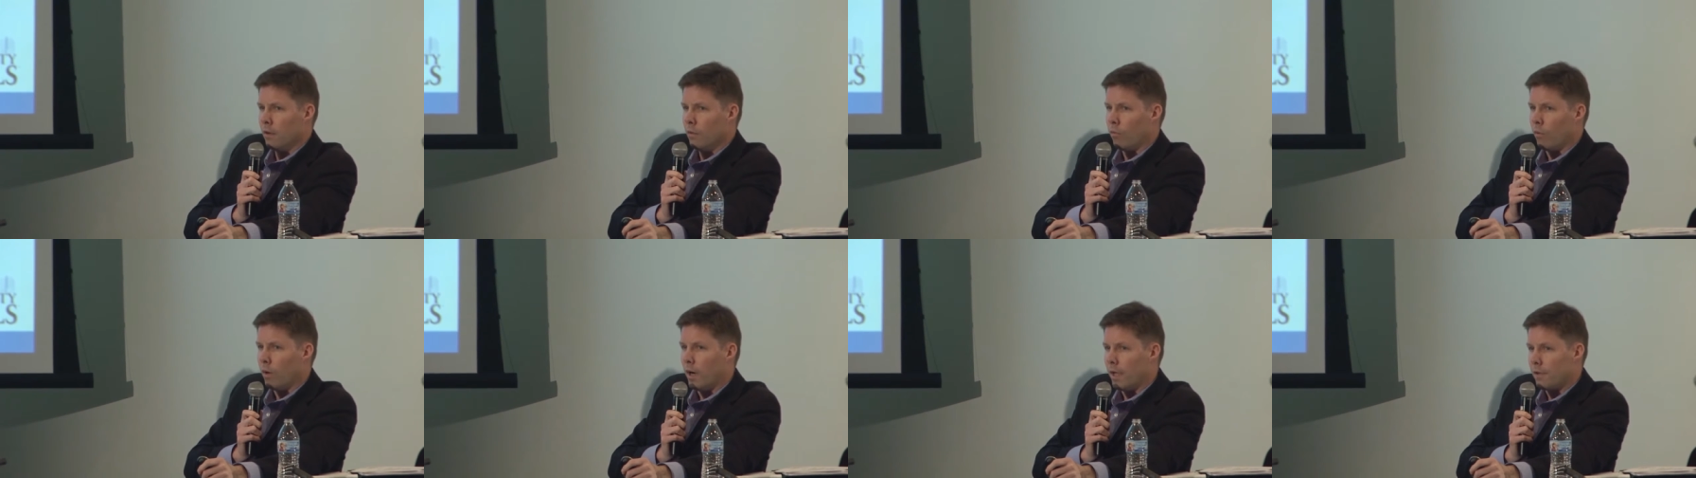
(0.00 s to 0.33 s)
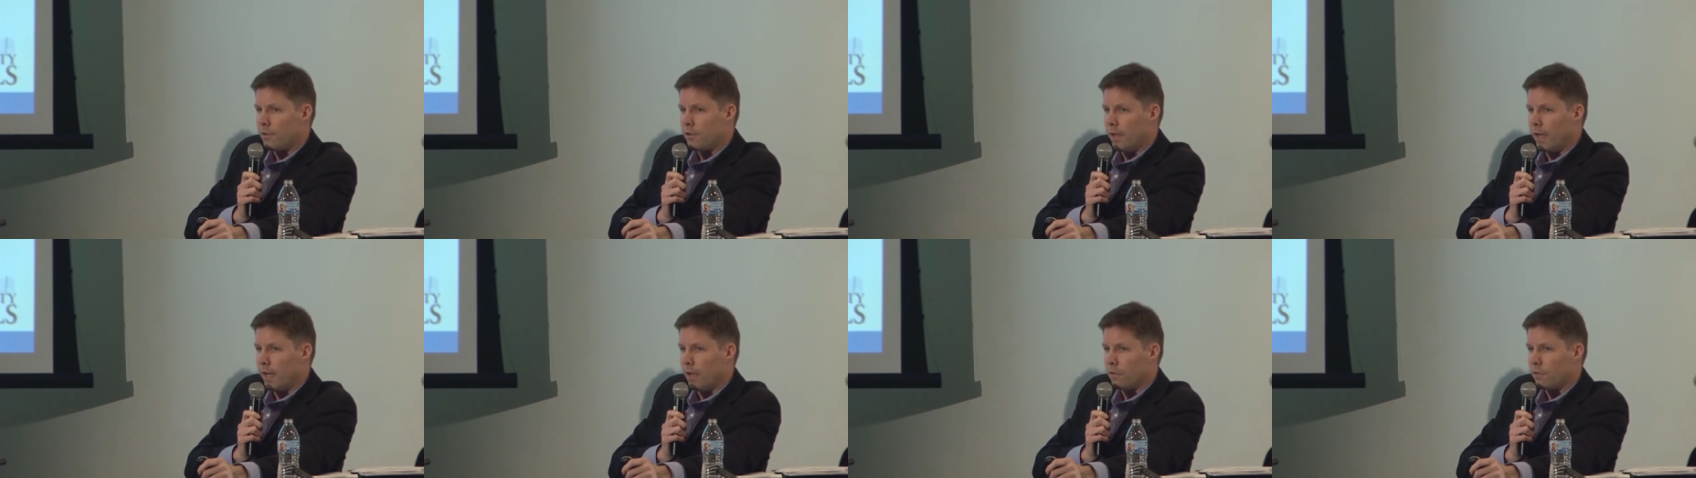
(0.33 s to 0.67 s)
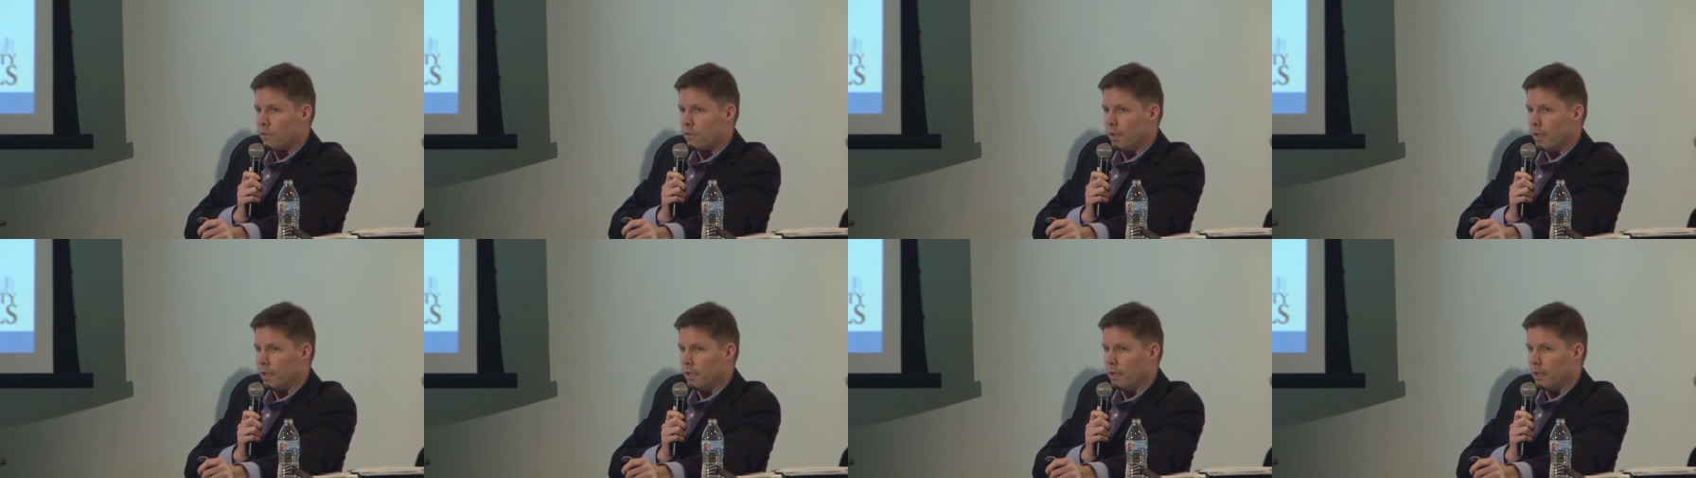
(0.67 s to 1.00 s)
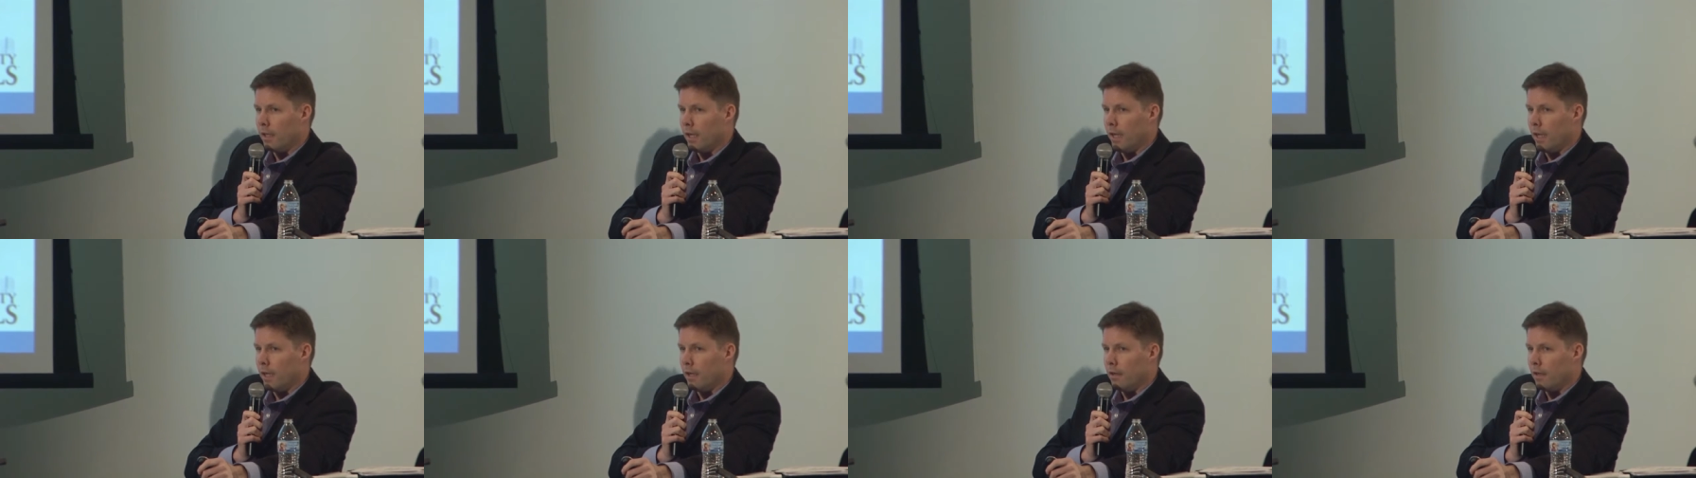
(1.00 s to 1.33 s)
watchouts
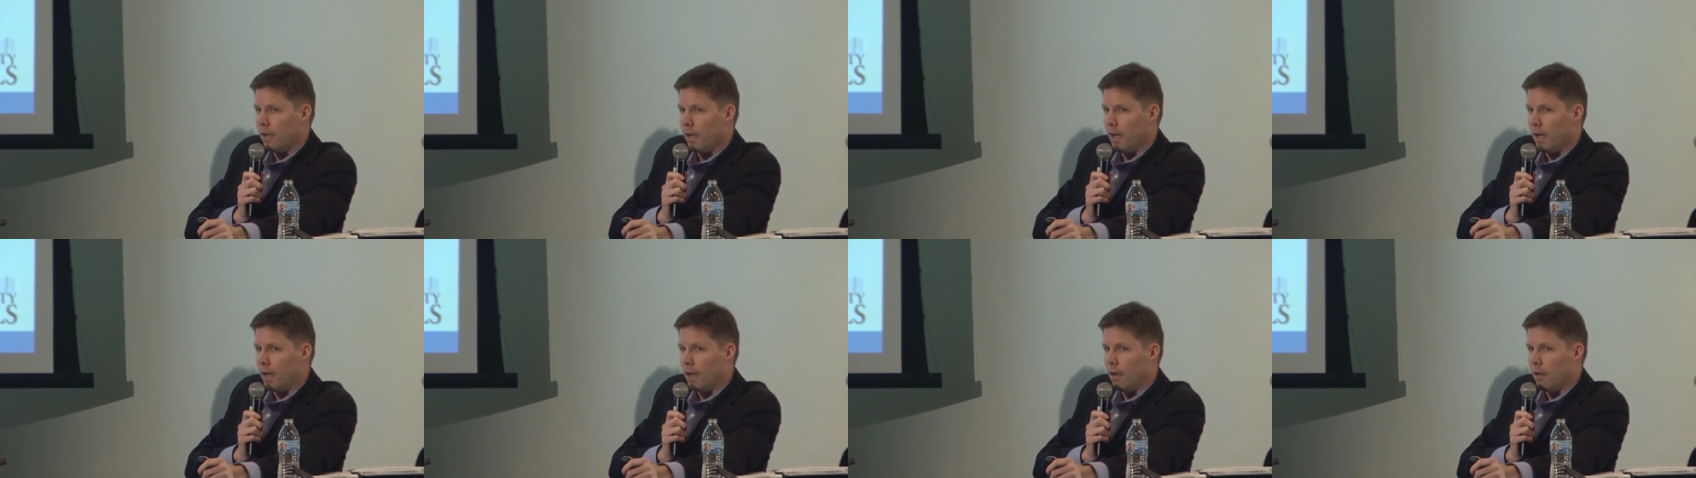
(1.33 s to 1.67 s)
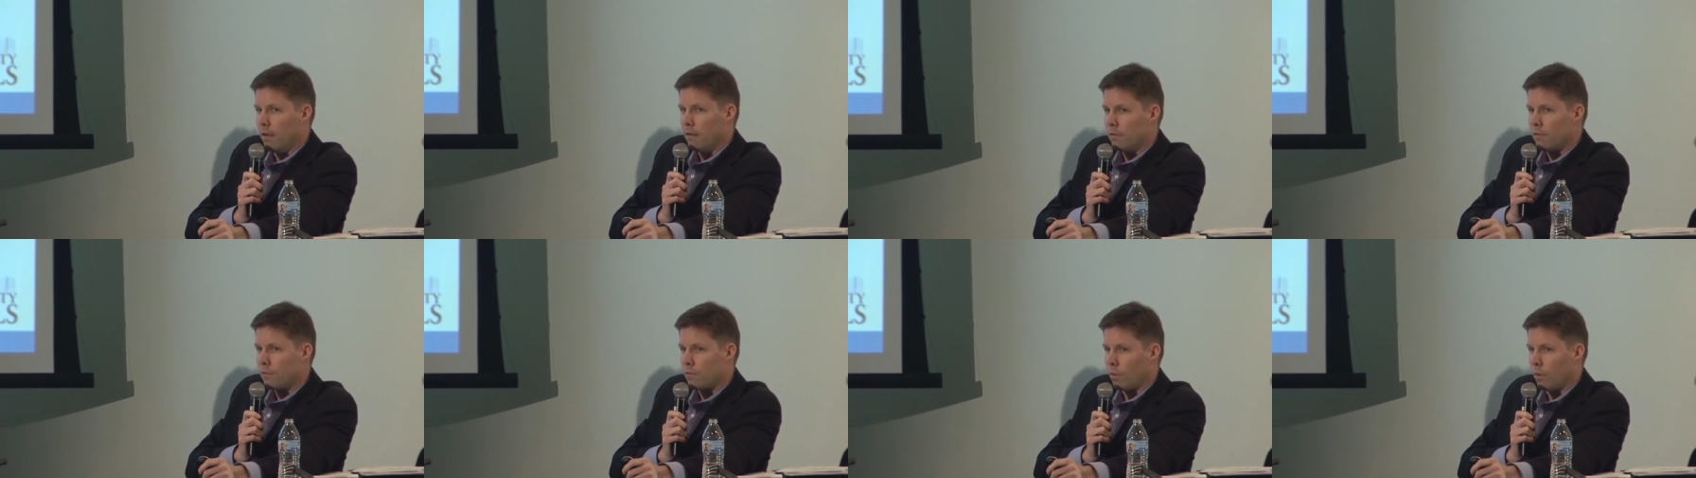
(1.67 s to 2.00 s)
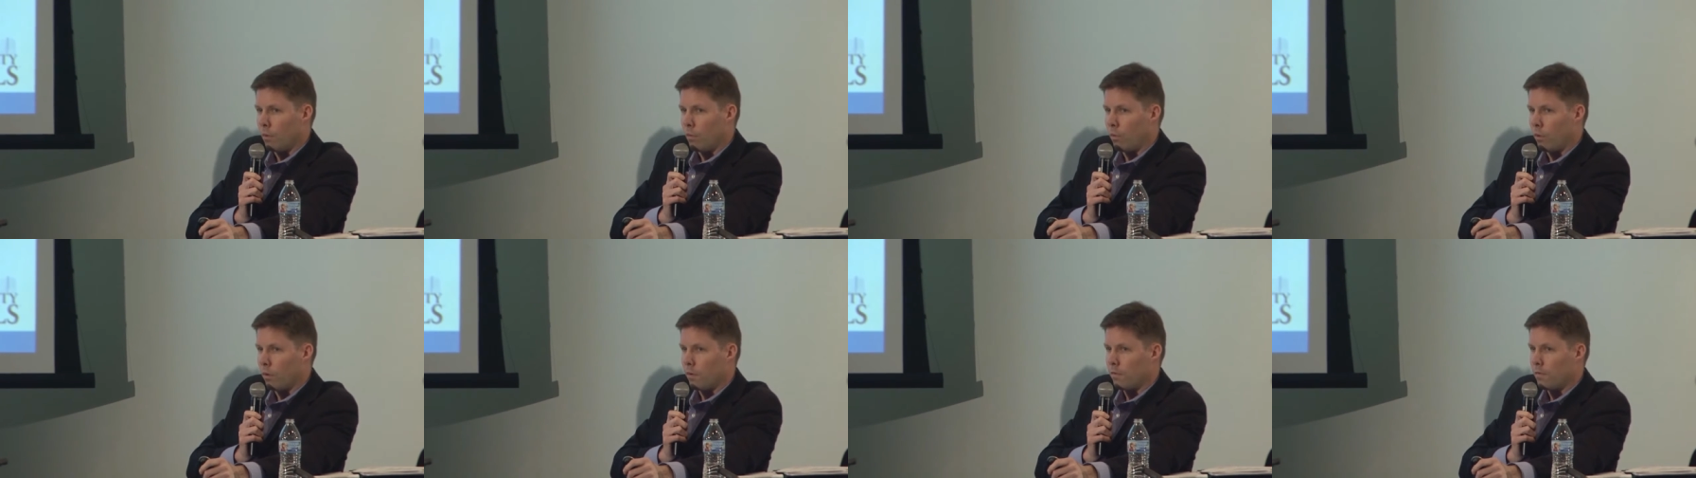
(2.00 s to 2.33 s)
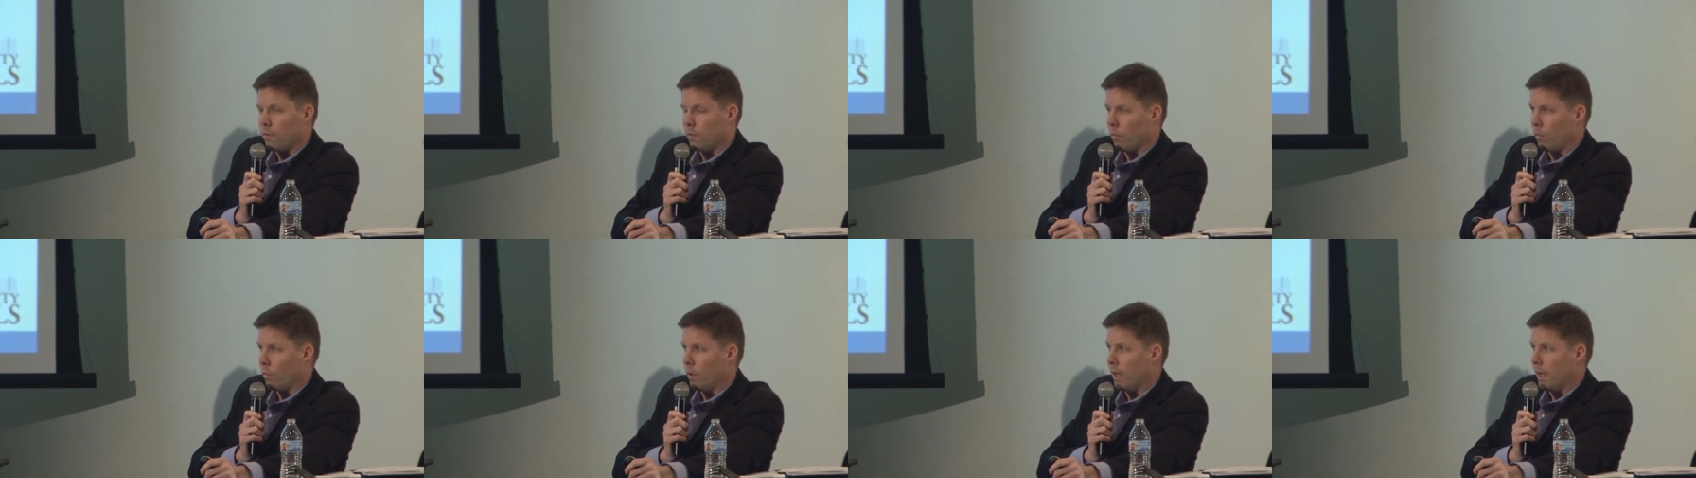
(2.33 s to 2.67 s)
and, and uh, sort of worst
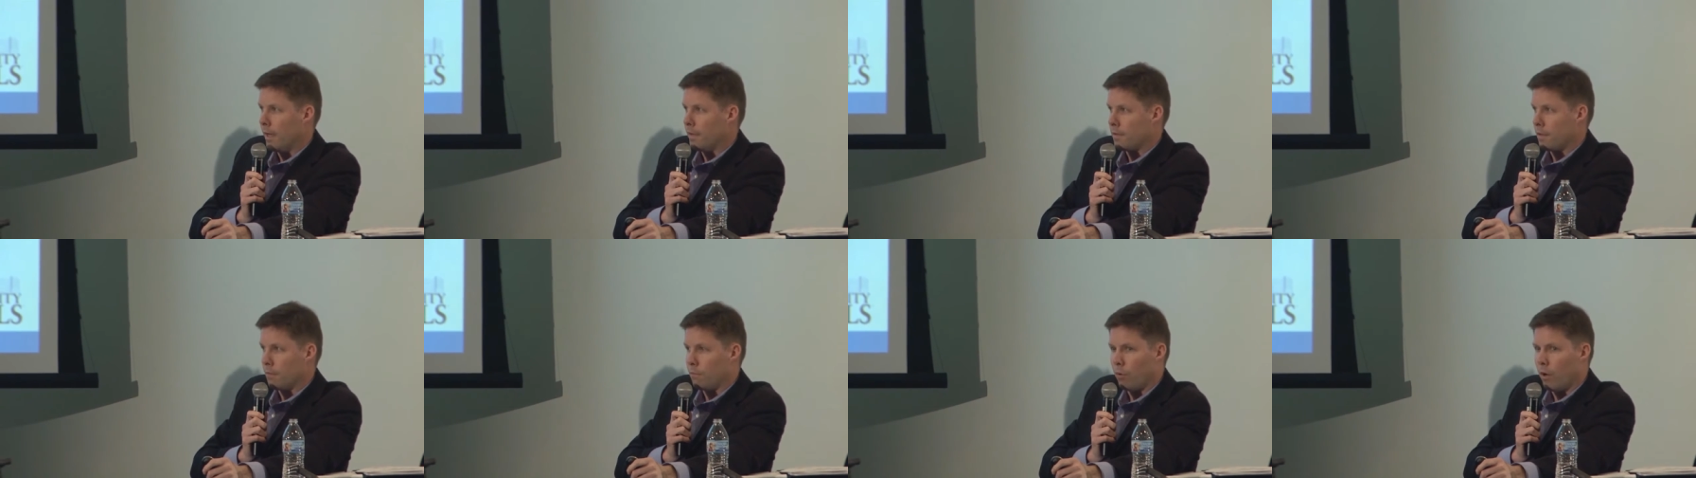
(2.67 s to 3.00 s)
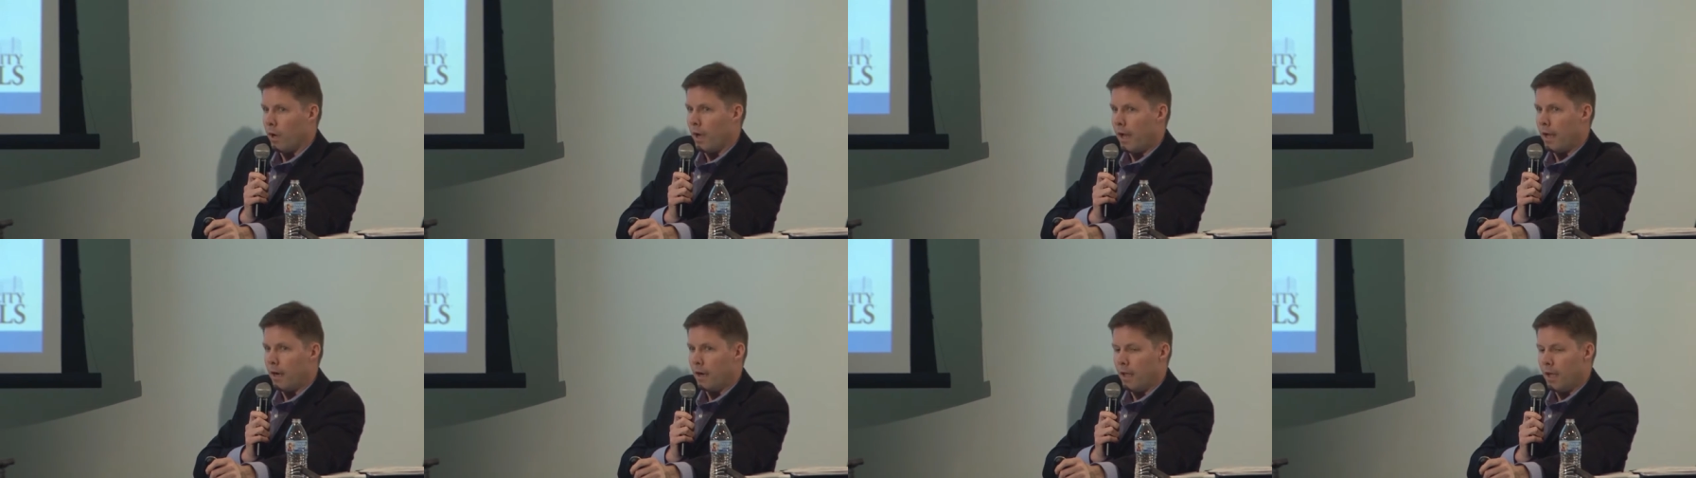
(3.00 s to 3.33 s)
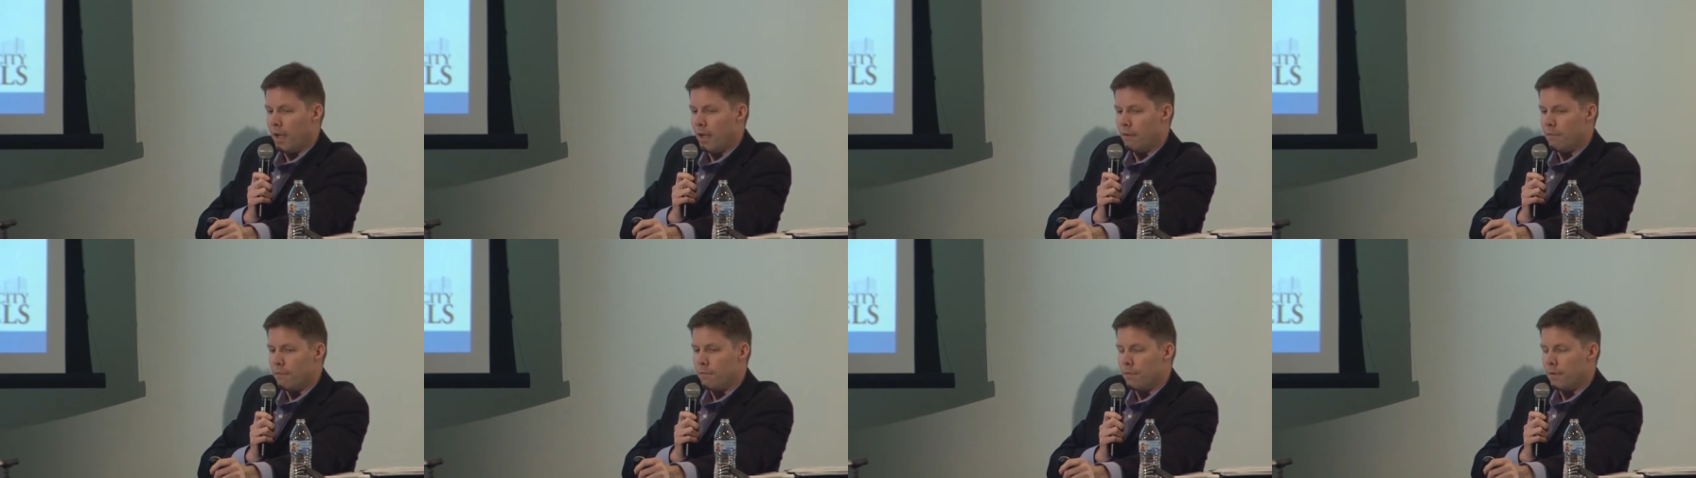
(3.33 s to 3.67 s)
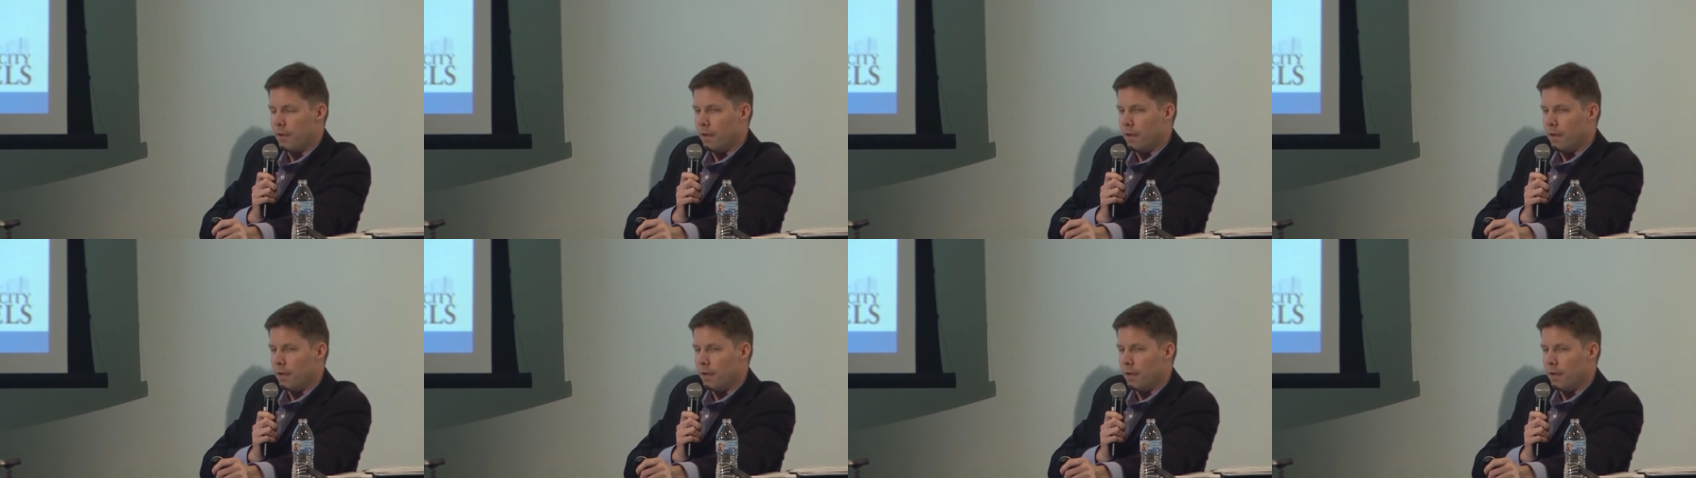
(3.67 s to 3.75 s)
of the wise that Brian and I have,